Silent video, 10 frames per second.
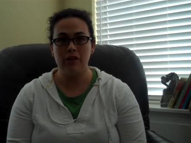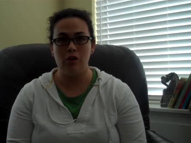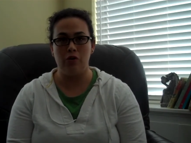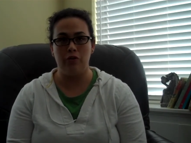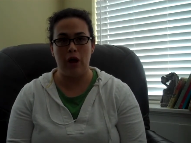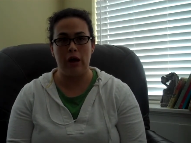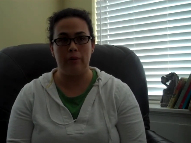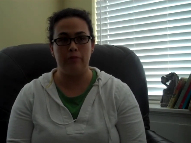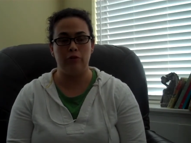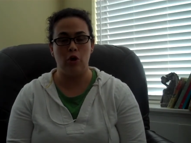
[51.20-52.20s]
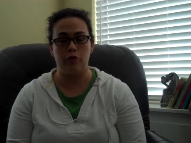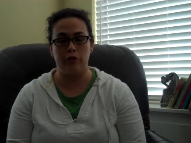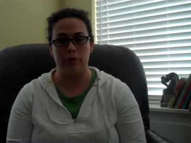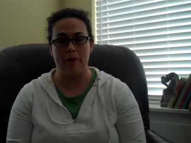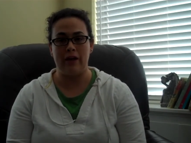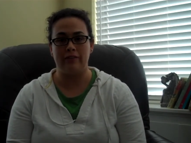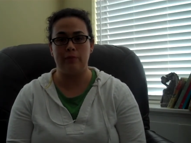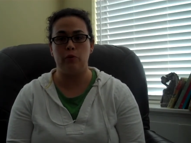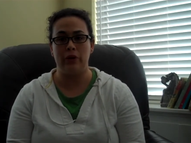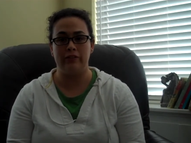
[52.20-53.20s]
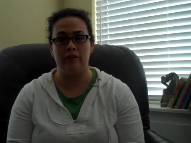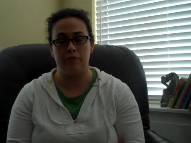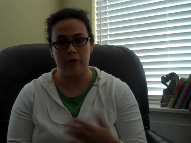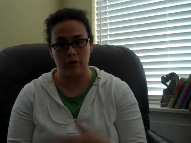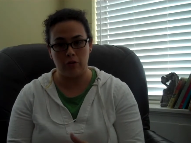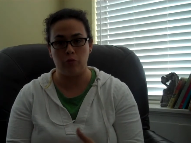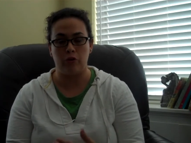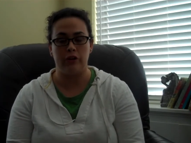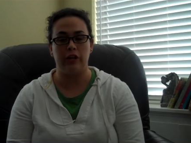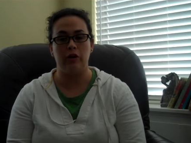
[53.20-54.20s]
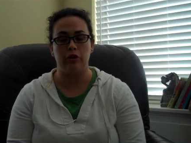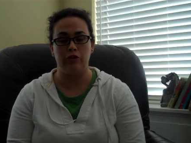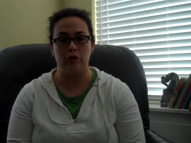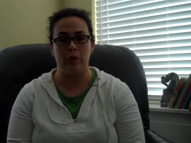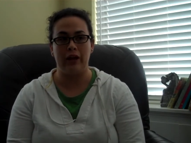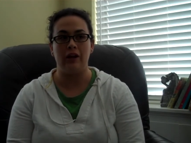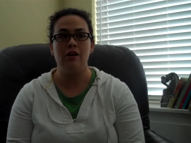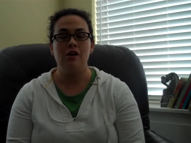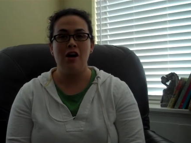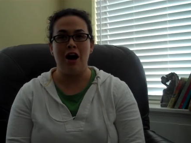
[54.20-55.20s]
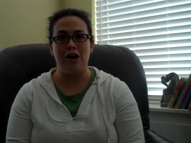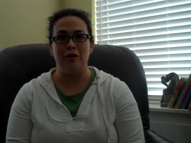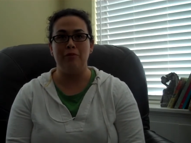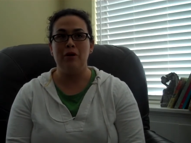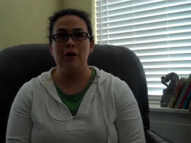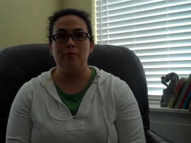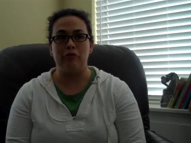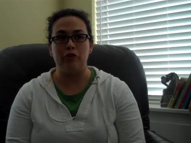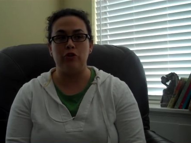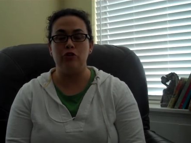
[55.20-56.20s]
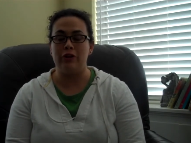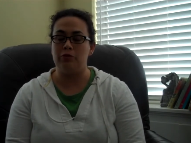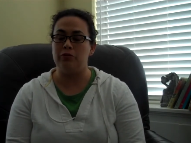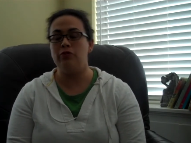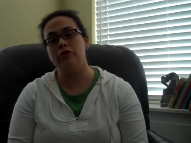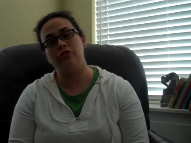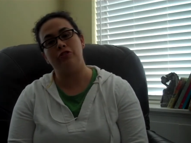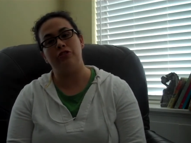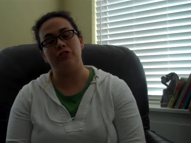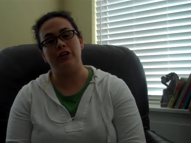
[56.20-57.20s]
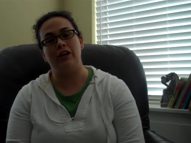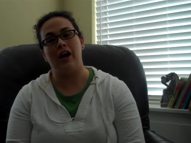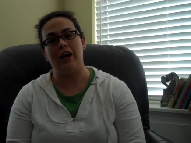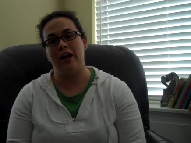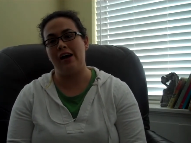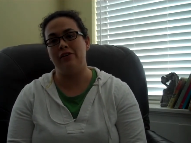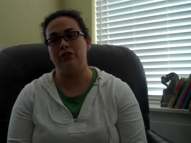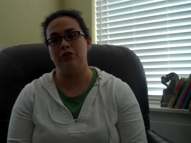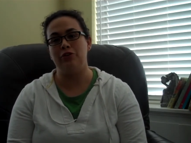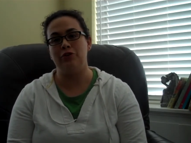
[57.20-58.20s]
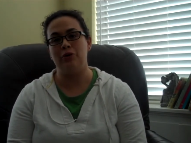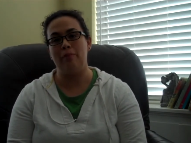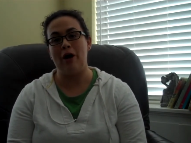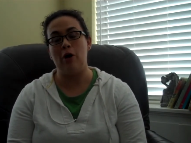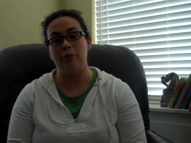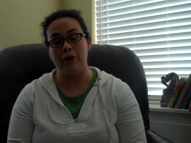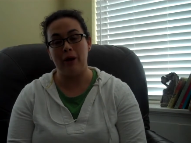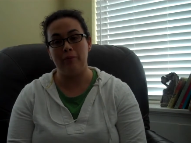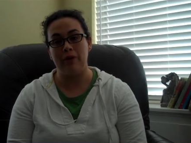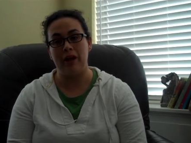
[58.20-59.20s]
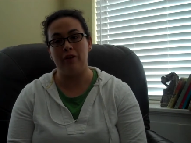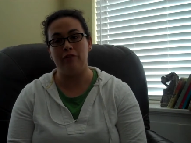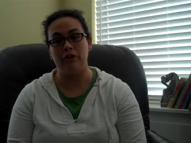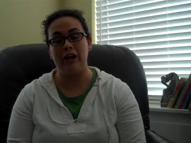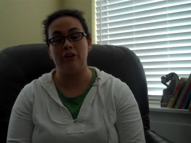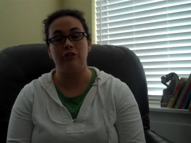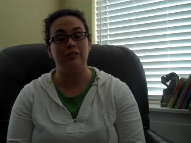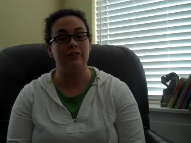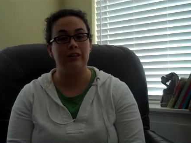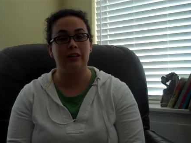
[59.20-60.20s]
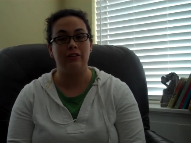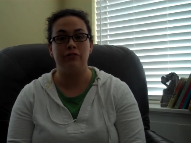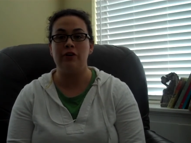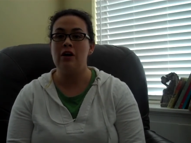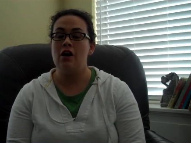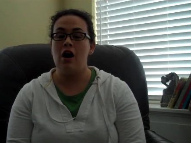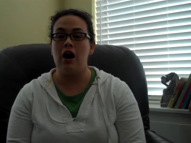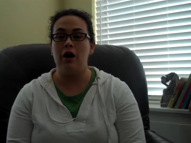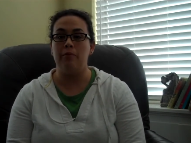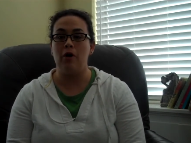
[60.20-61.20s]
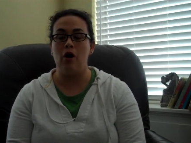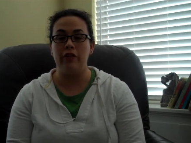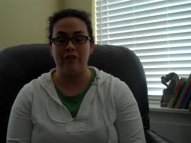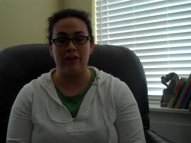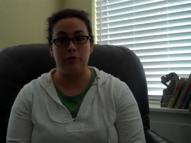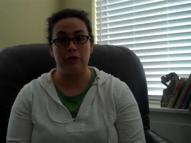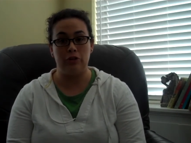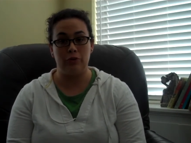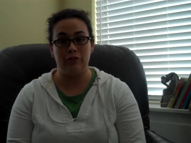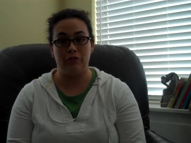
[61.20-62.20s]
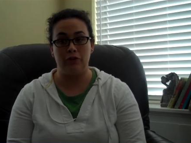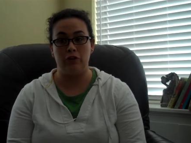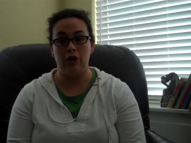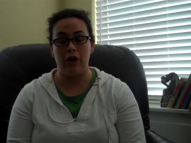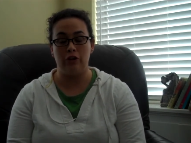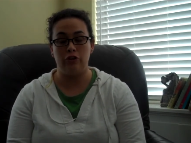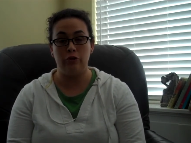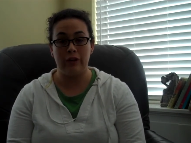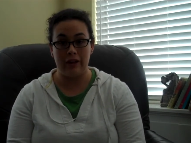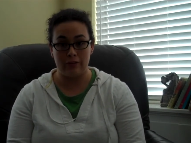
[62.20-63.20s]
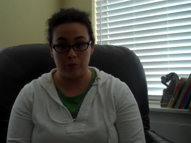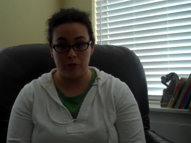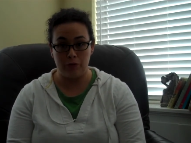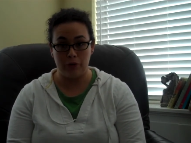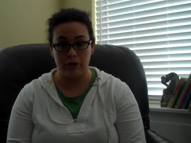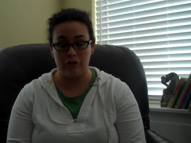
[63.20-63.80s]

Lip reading: Over the past couple weeks I've been working on losing weight. But for the 2 days before surgery, I had to do a bowel prep. And for gastric sleeve, all they've asked me to do is for 2 days before